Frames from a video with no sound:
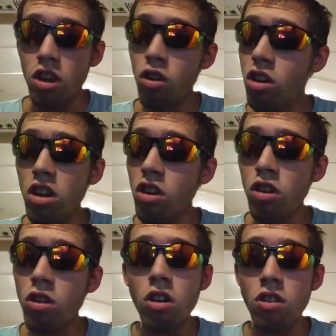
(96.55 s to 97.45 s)
You couldn't
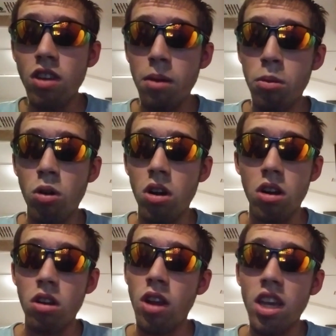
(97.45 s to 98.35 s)
do those anymore
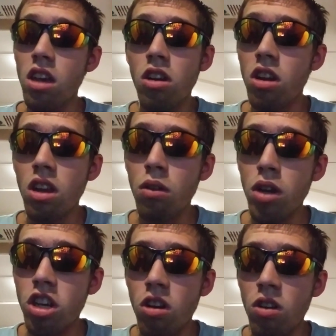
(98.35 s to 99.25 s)
like you could in the
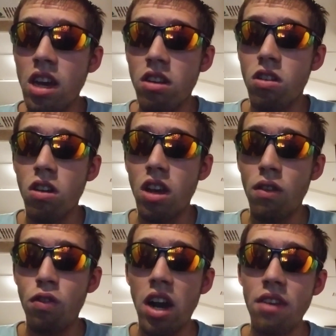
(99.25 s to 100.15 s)
original NASCAR
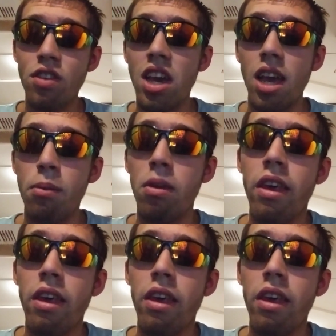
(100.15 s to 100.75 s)
Heat 5 game.